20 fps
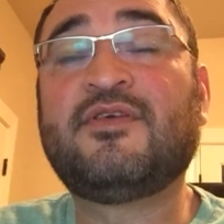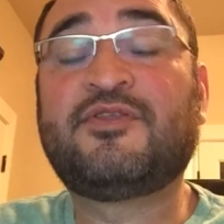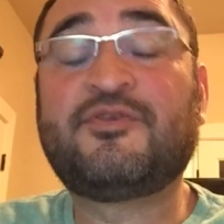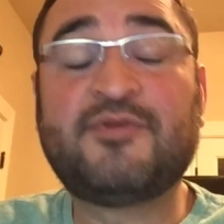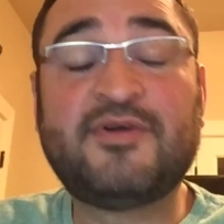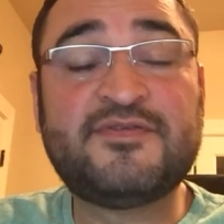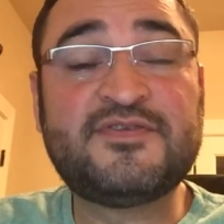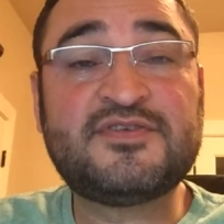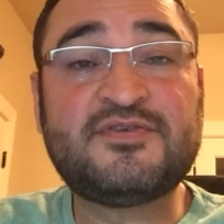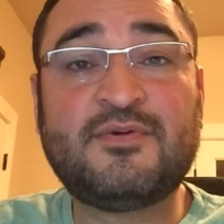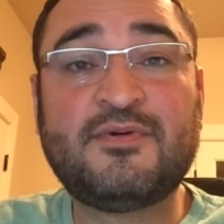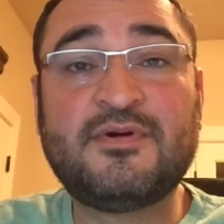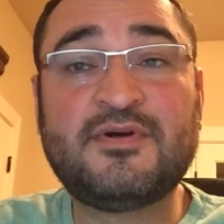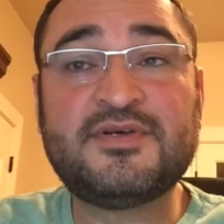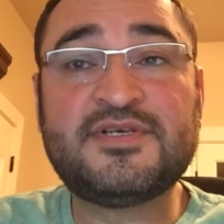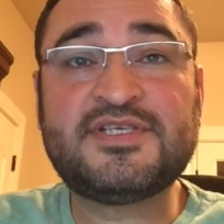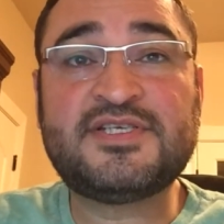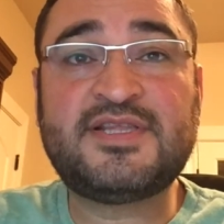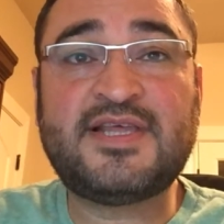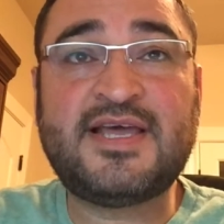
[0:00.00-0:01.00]
thrift
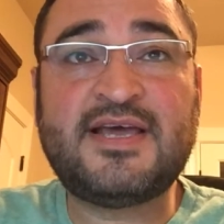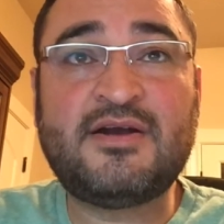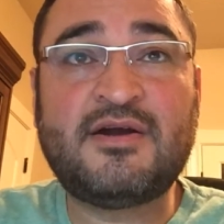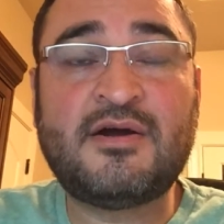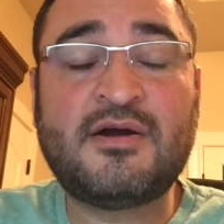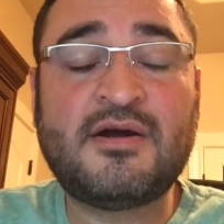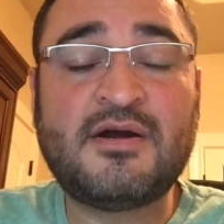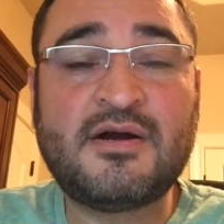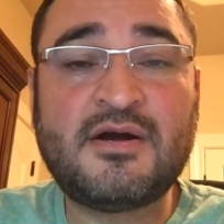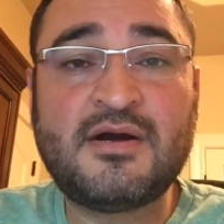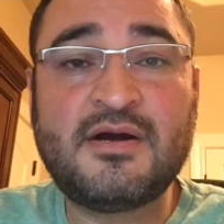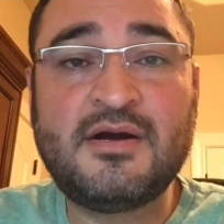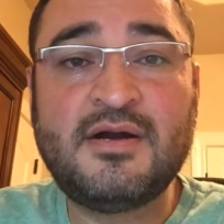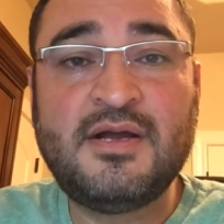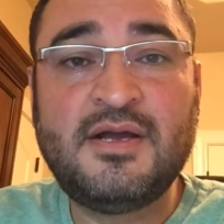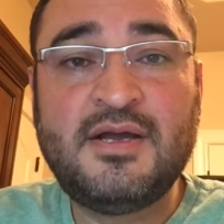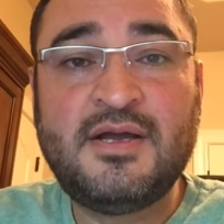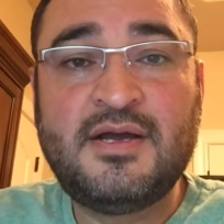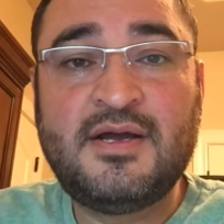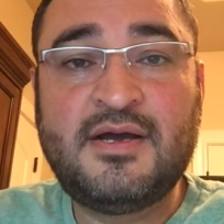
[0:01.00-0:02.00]
stores that are
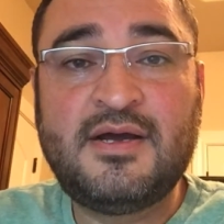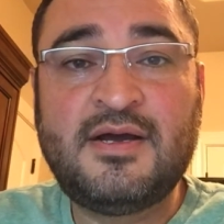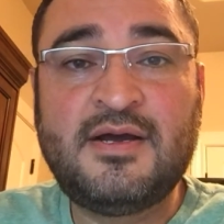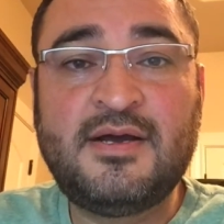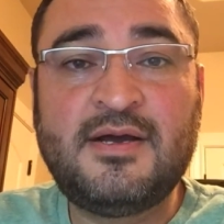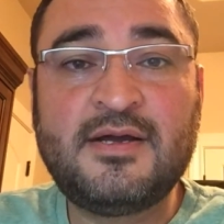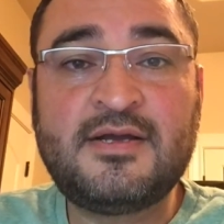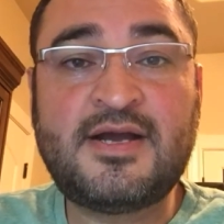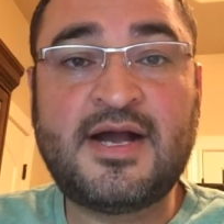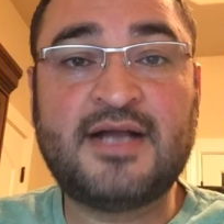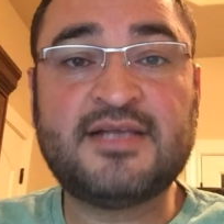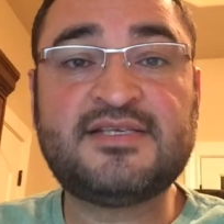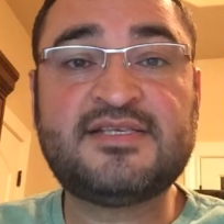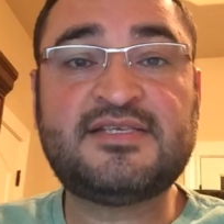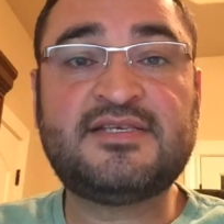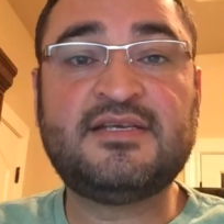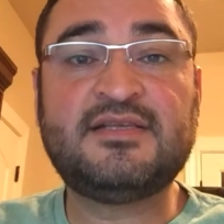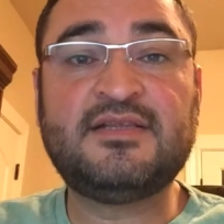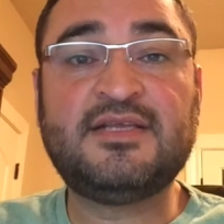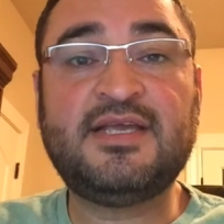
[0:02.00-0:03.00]

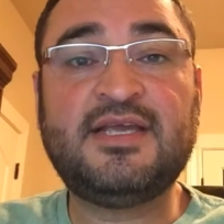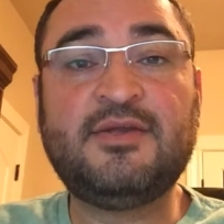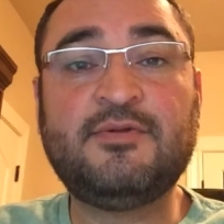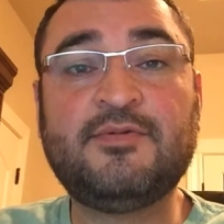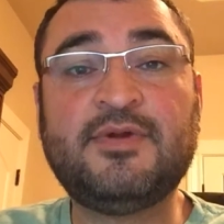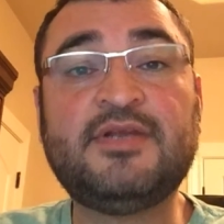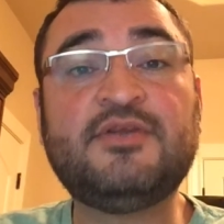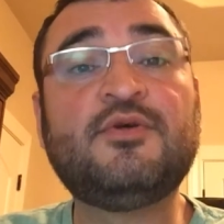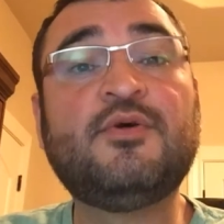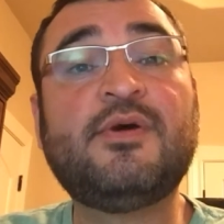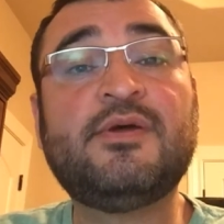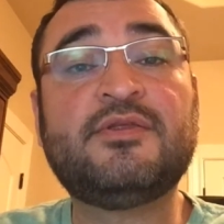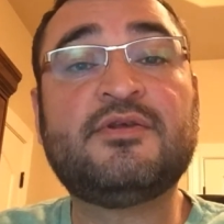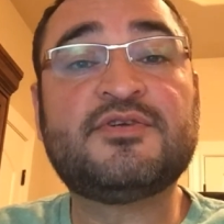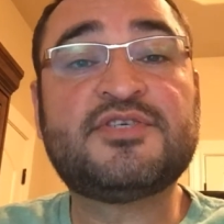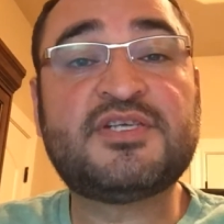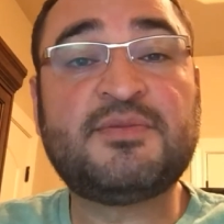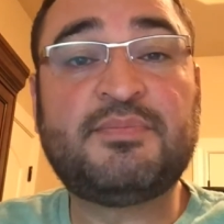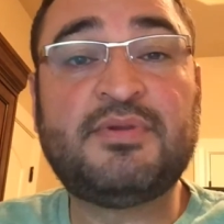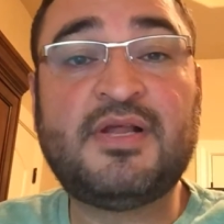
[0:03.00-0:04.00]
constantly renewing
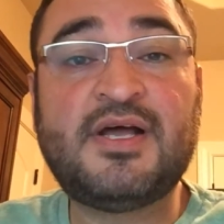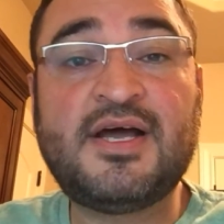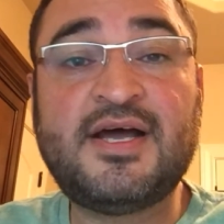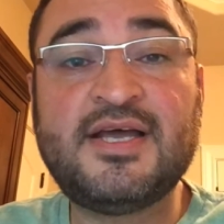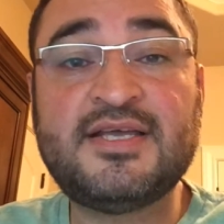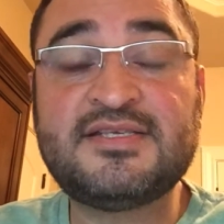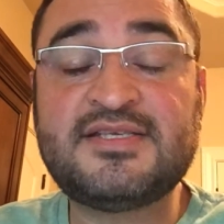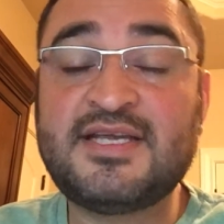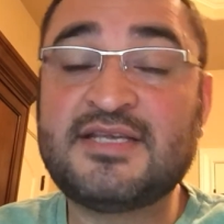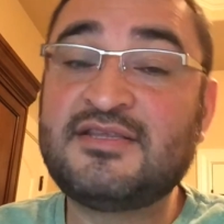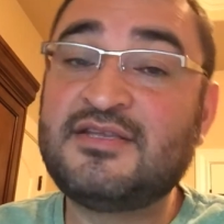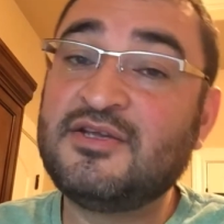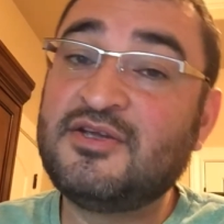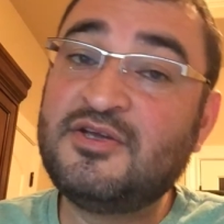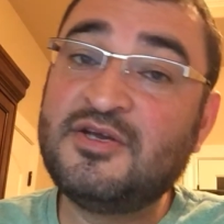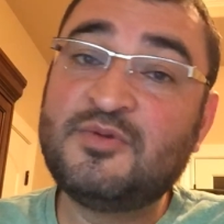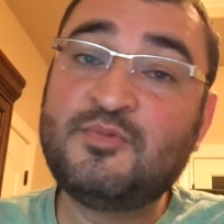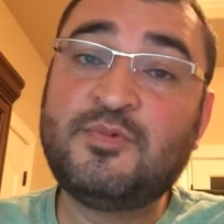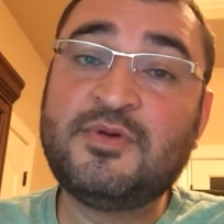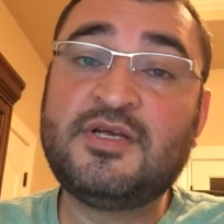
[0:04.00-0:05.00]
their supplies, like the
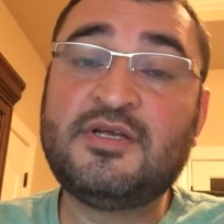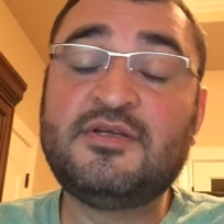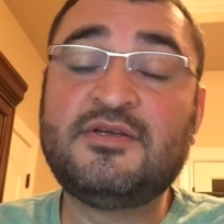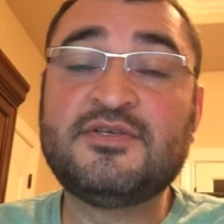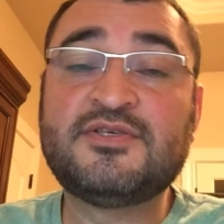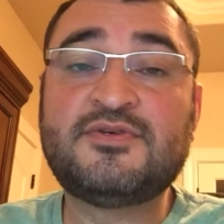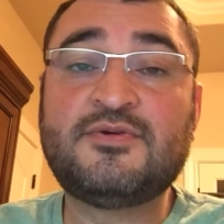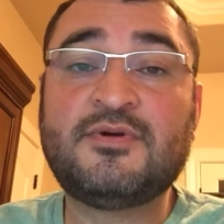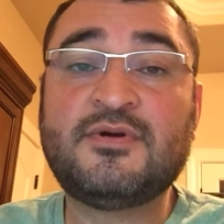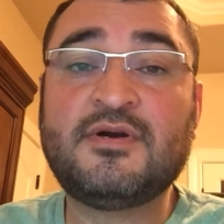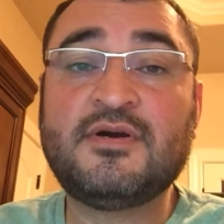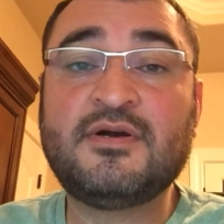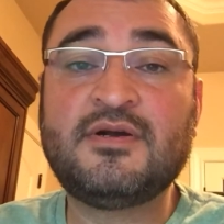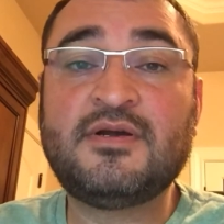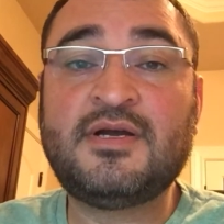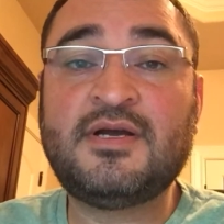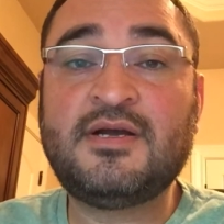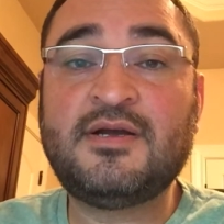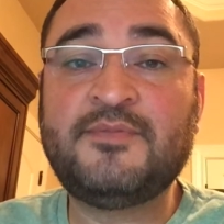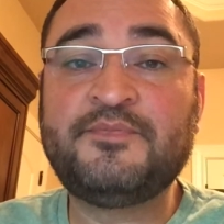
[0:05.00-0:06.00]
Goodwills,
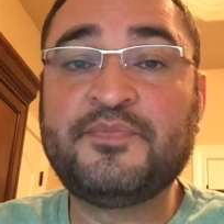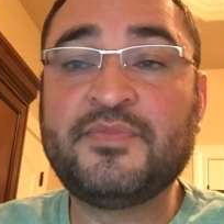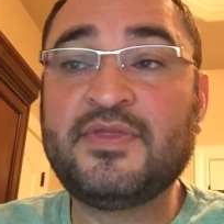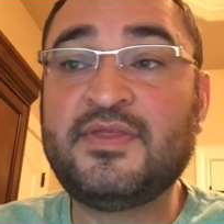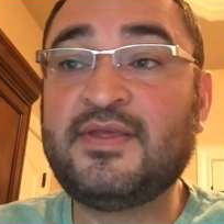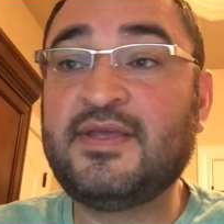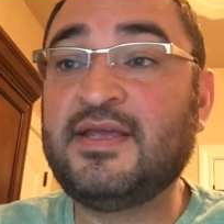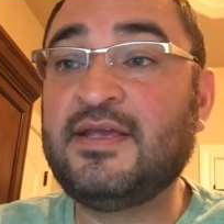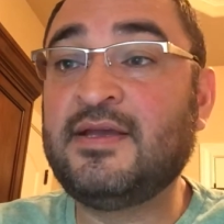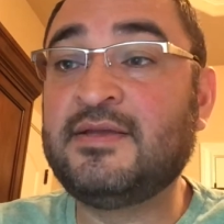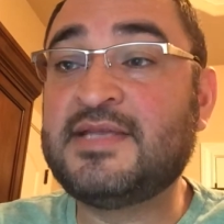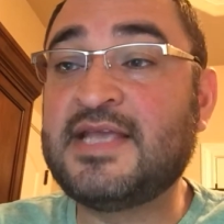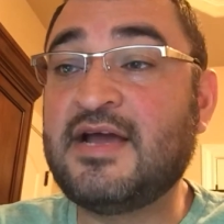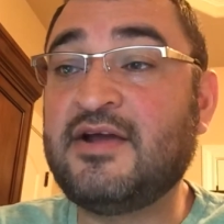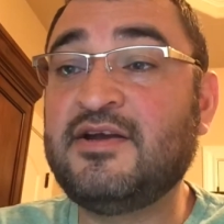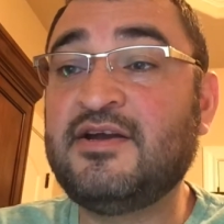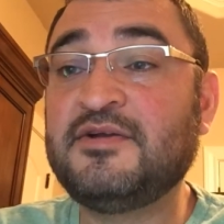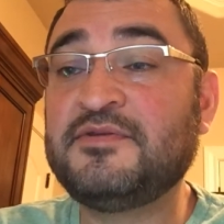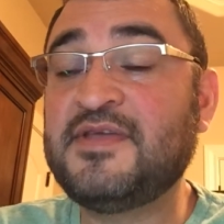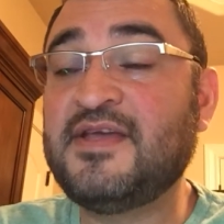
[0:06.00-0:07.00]
or
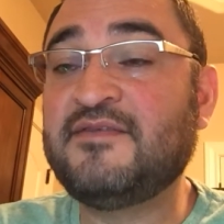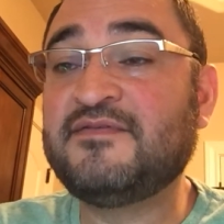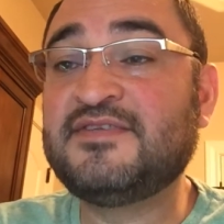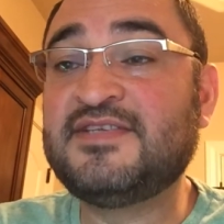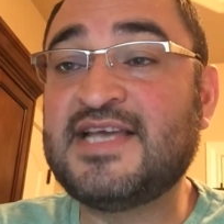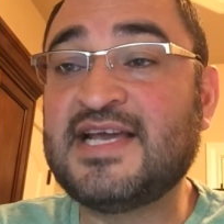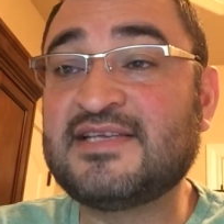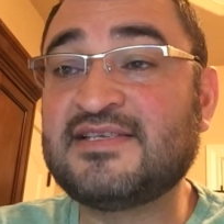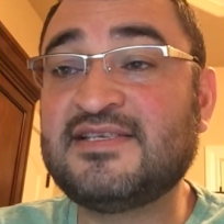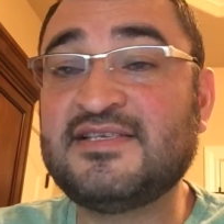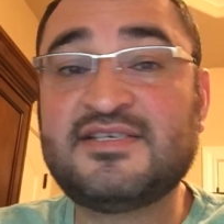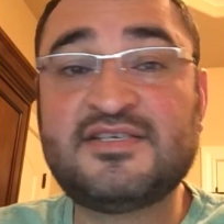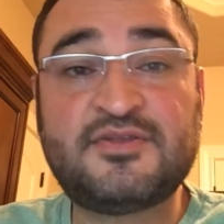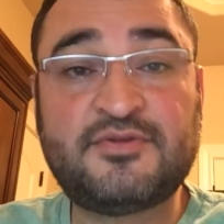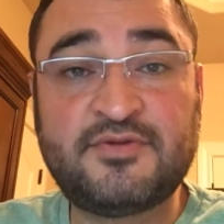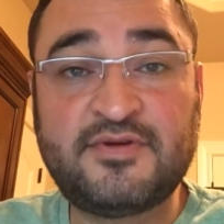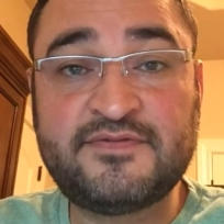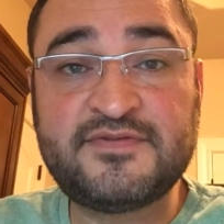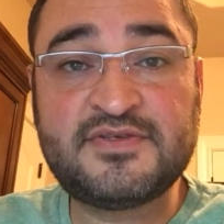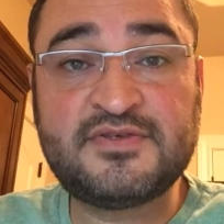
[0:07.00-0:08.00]
down here they have Texas
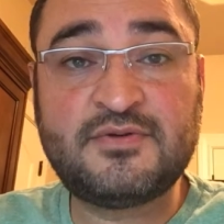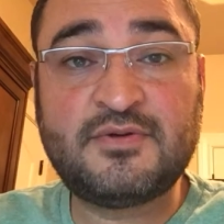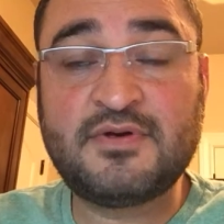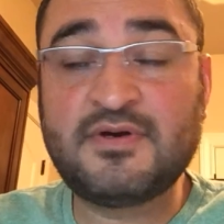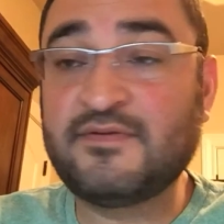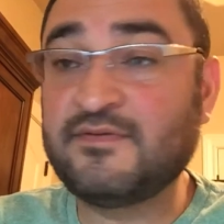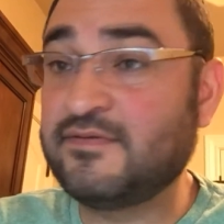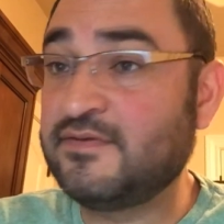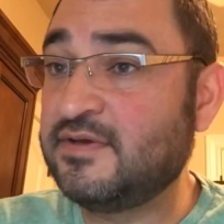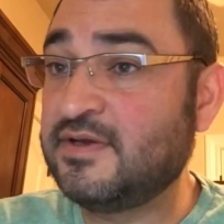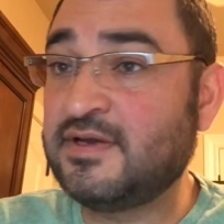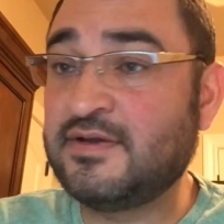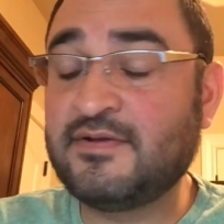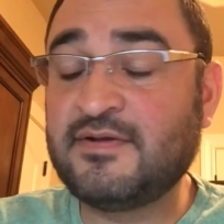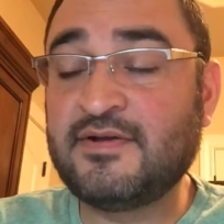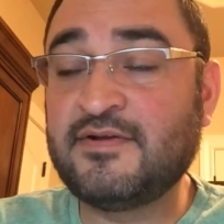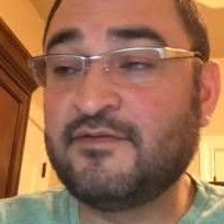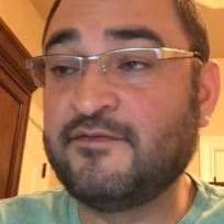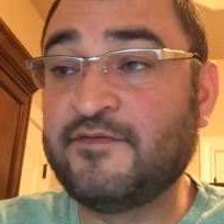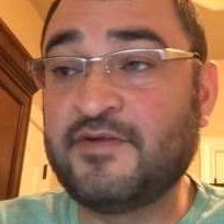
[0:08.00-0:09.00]
Thrift Store,
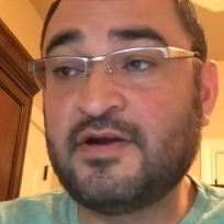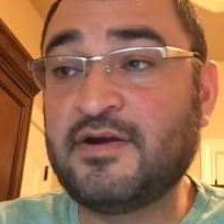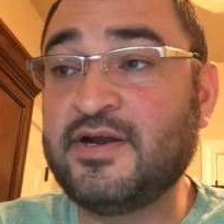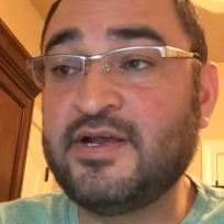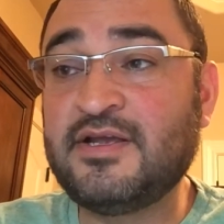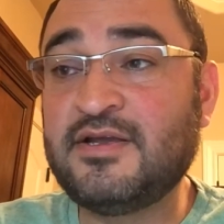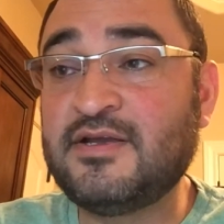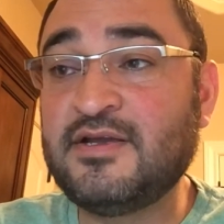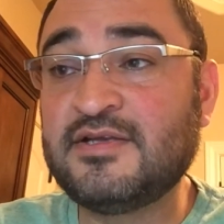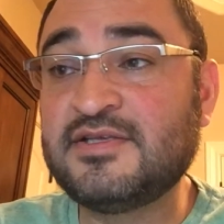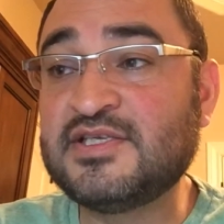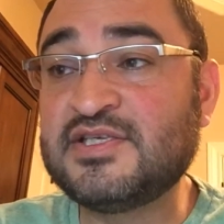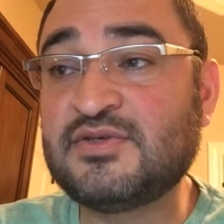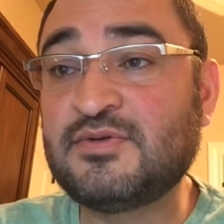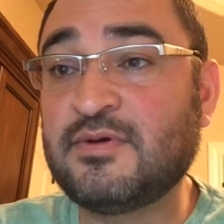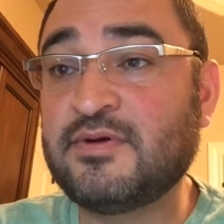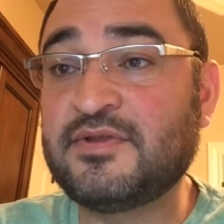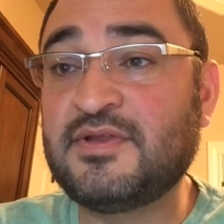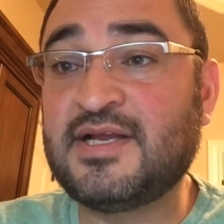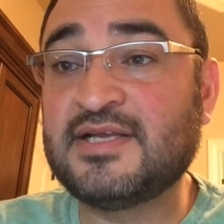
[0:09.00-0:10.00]
a very good
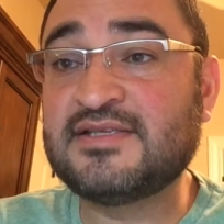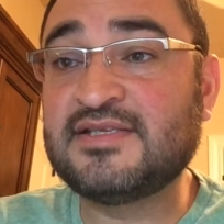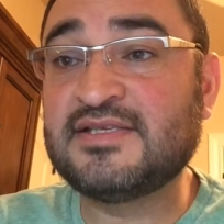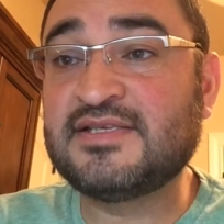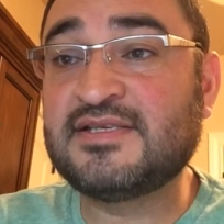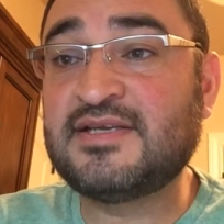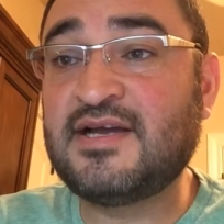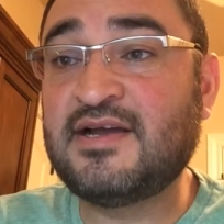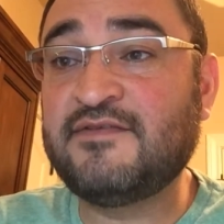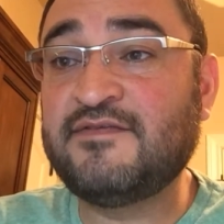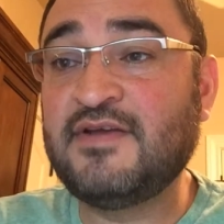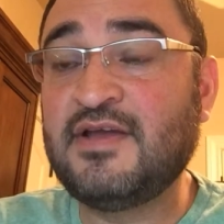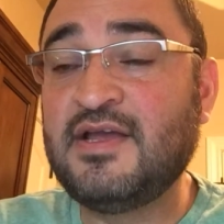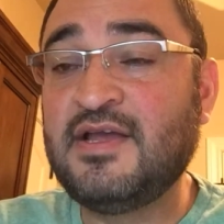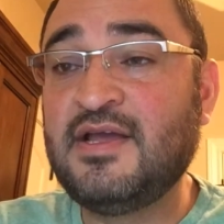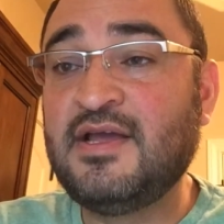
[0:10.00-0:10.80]
store with lots of stuff.